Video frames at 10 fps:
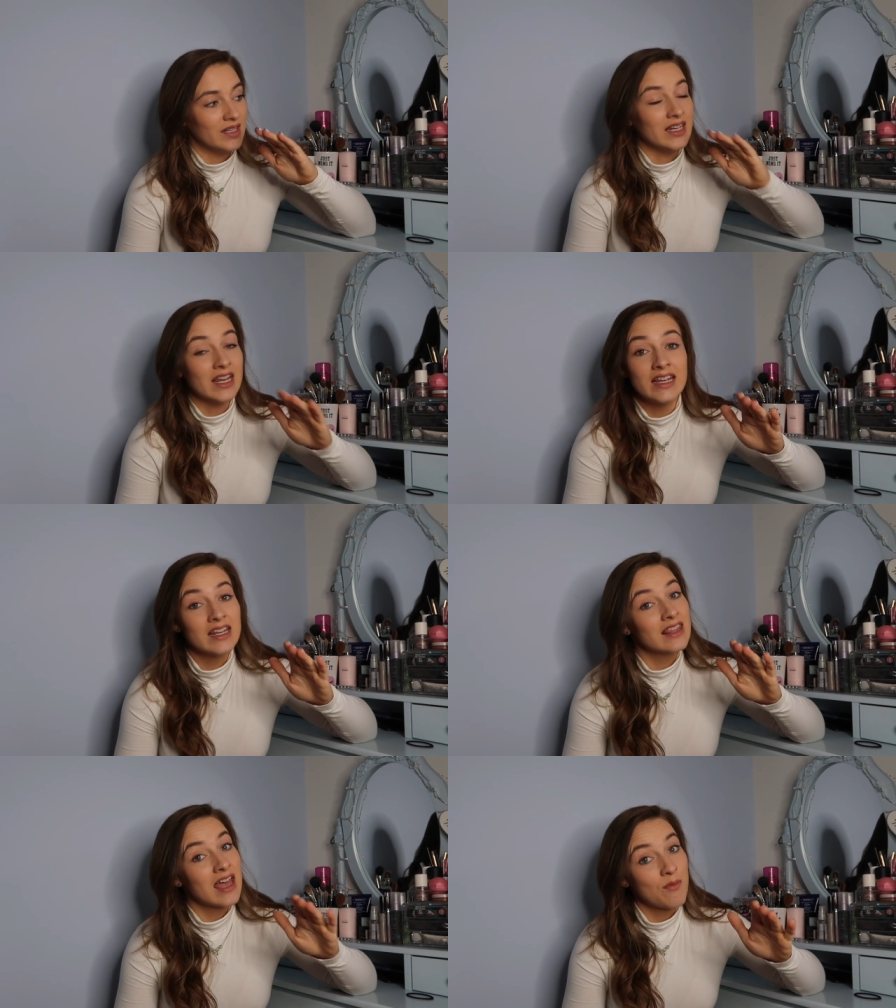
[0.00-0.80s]

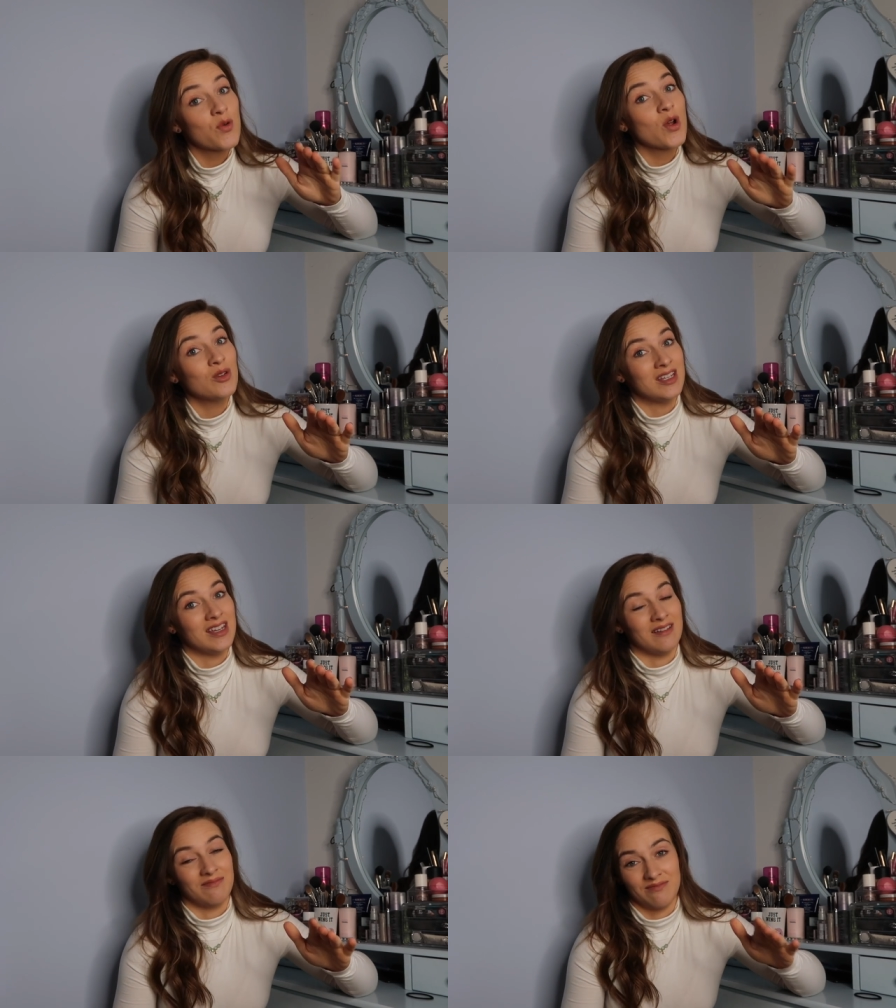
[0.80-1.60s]
needing that
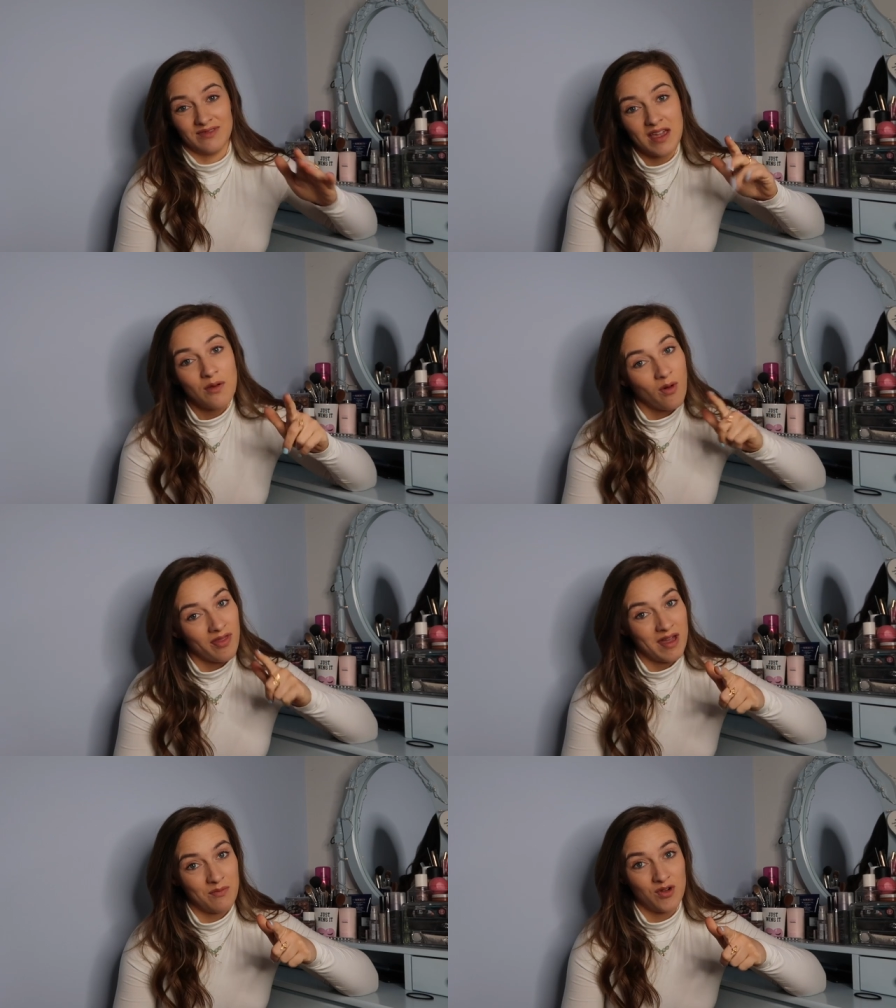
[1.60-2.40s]
protein. They
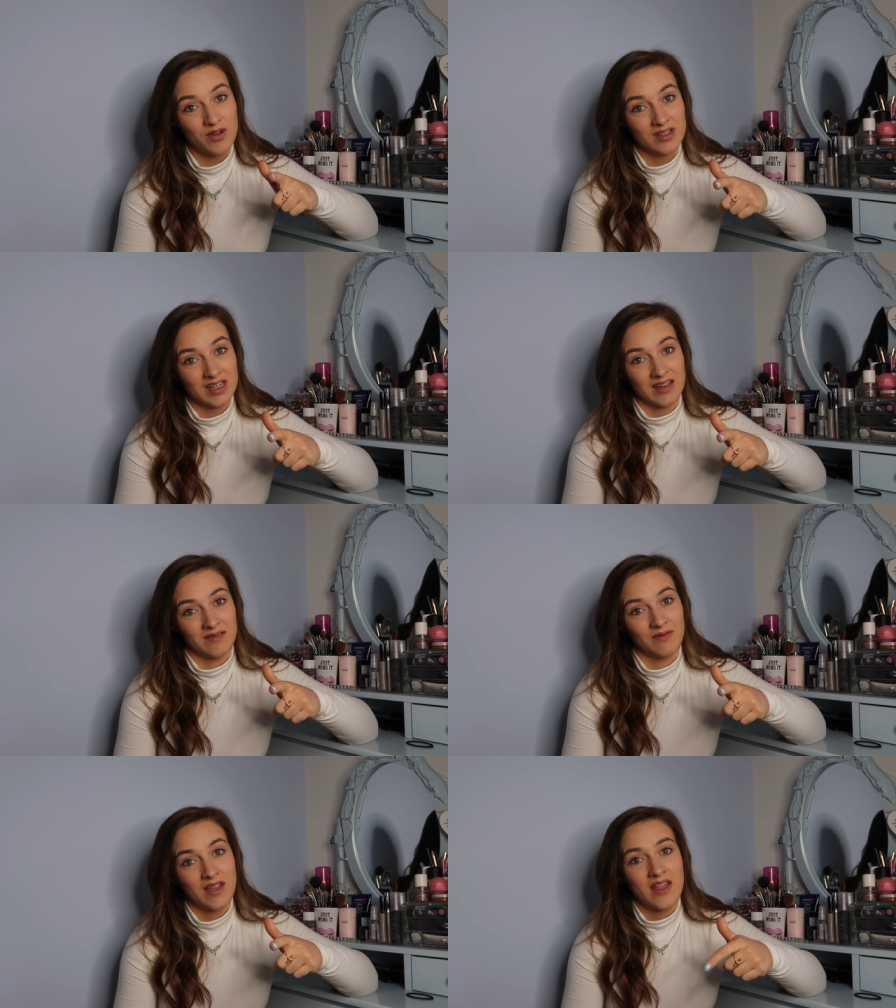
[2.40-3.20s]
want that
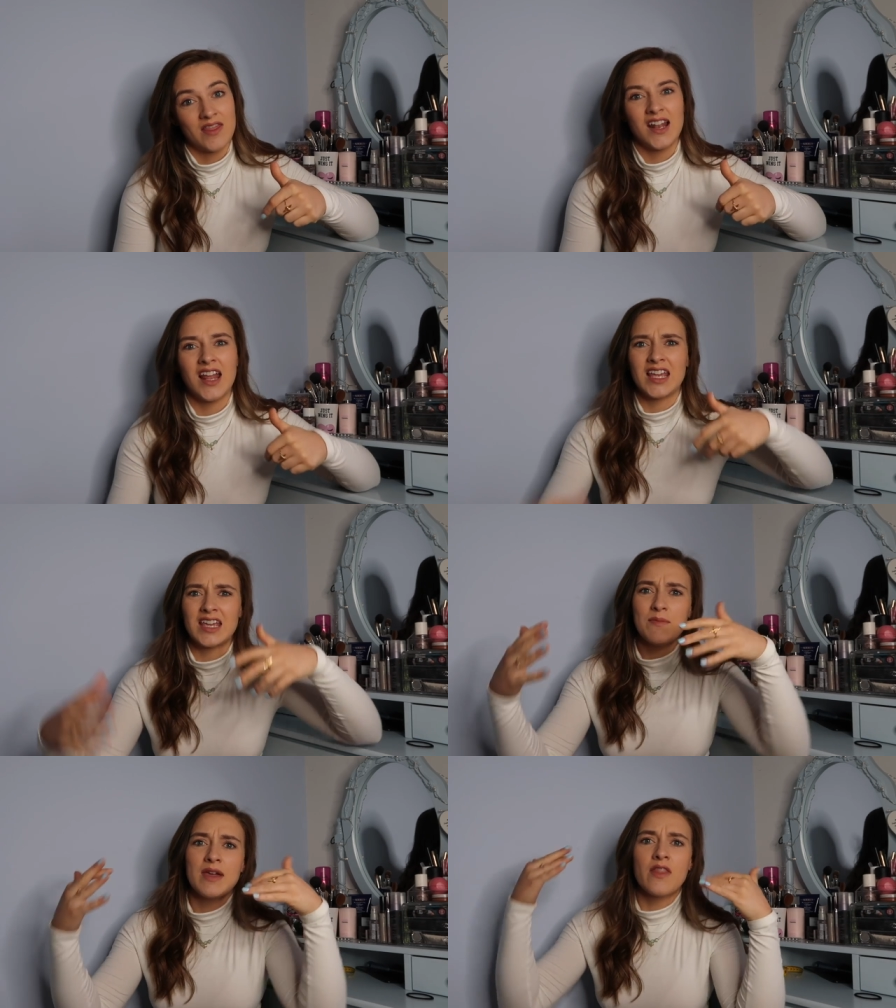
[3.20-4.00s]
protein. They're like,
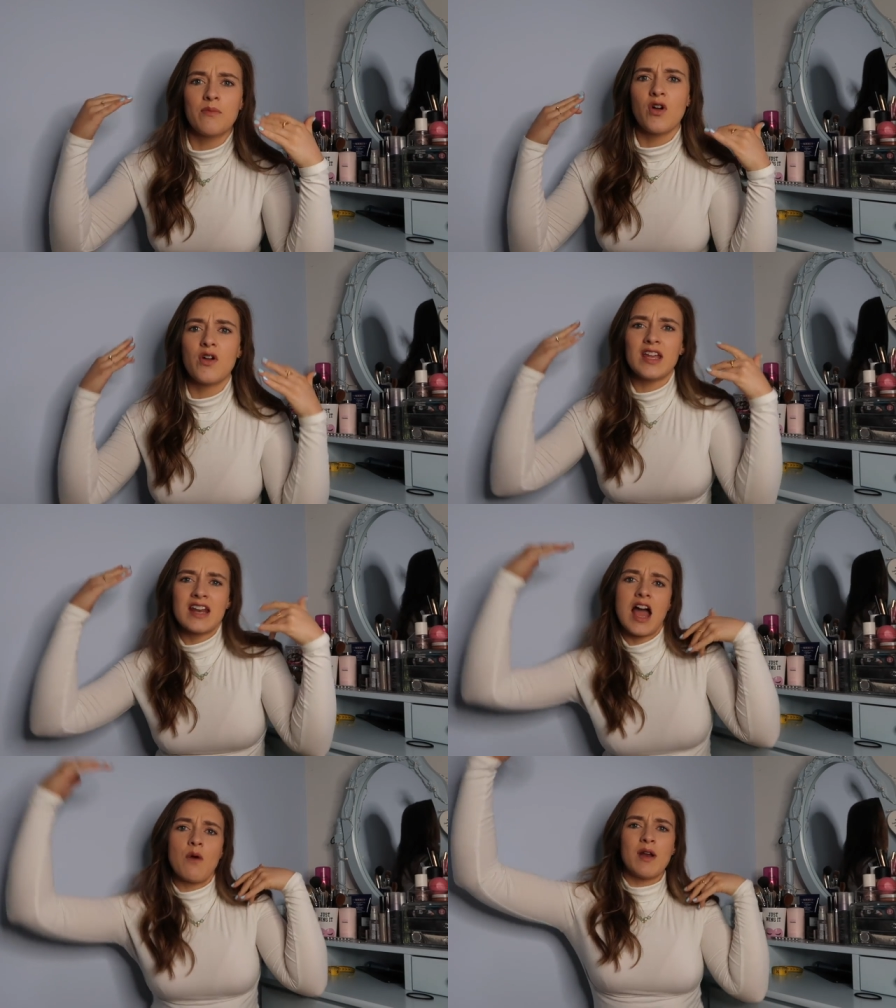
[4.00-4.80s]
give me all the
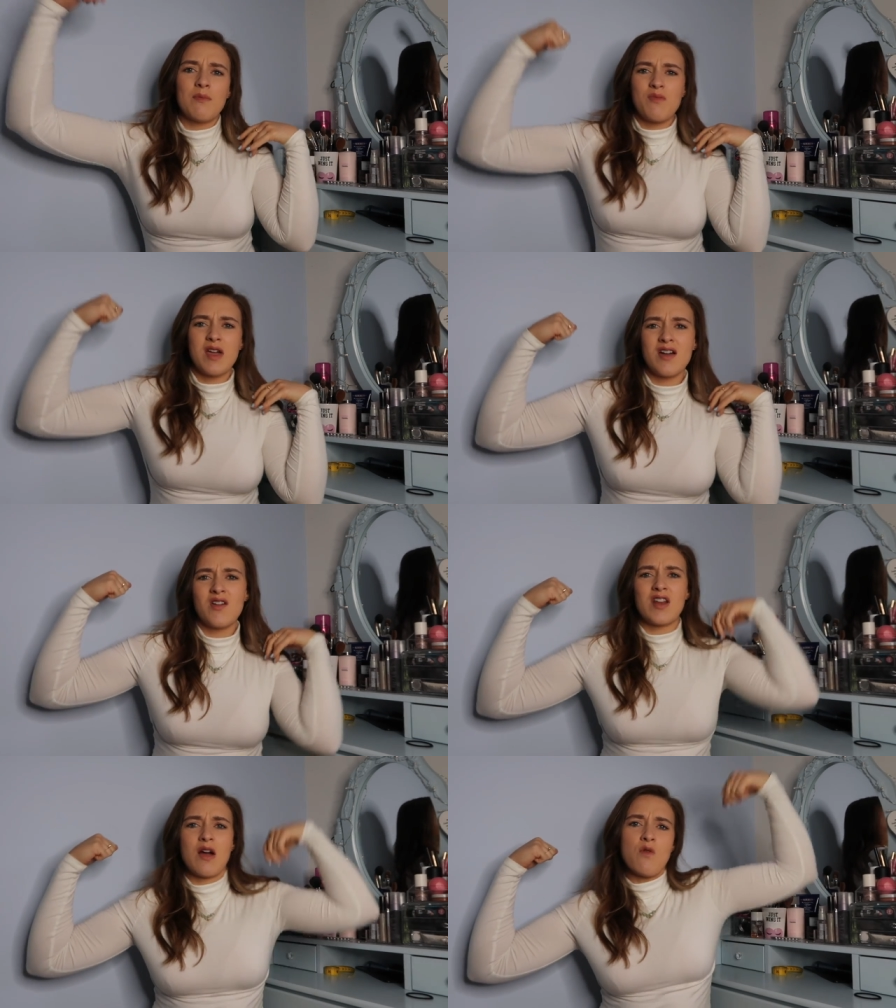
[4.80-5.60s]
protein, I want to
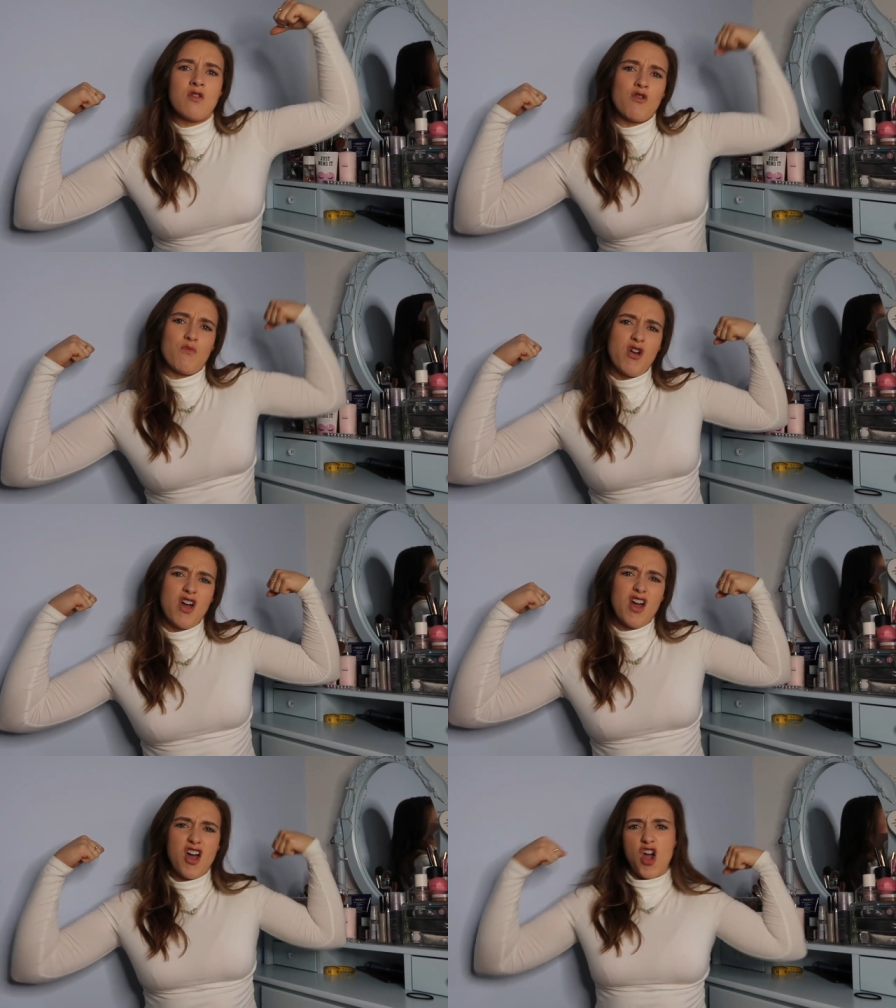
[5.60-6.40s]
build, I want to
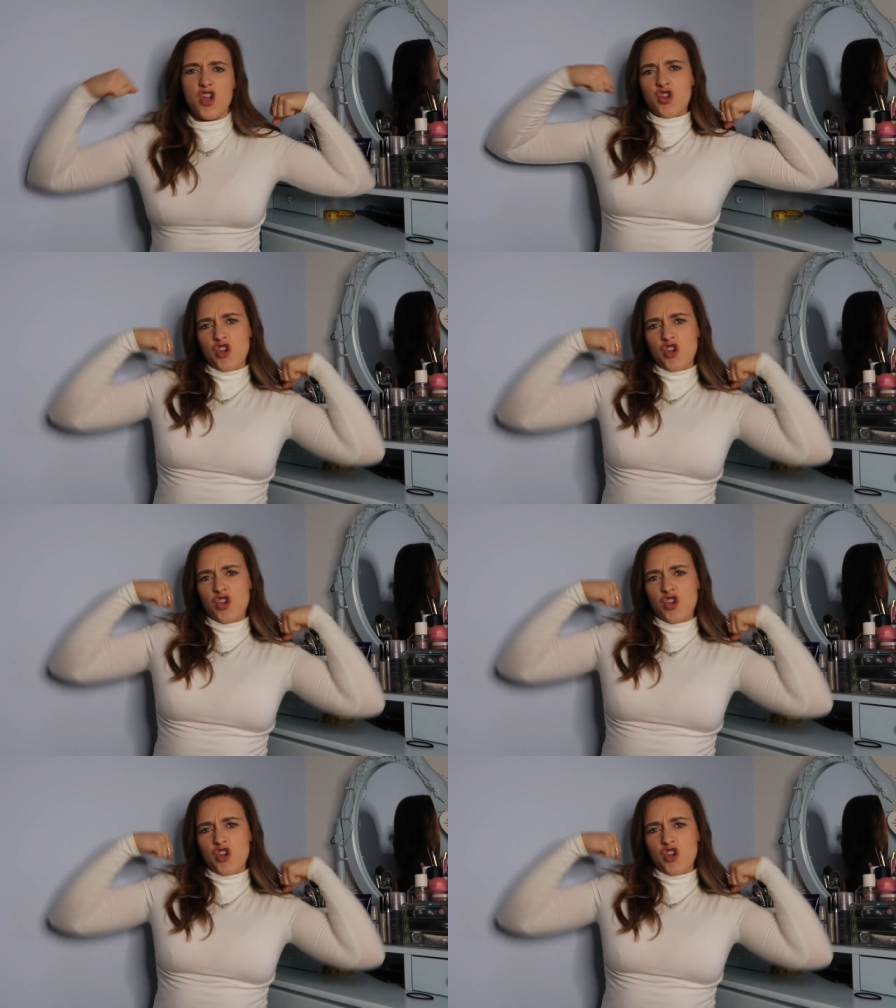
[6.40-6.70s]
repair,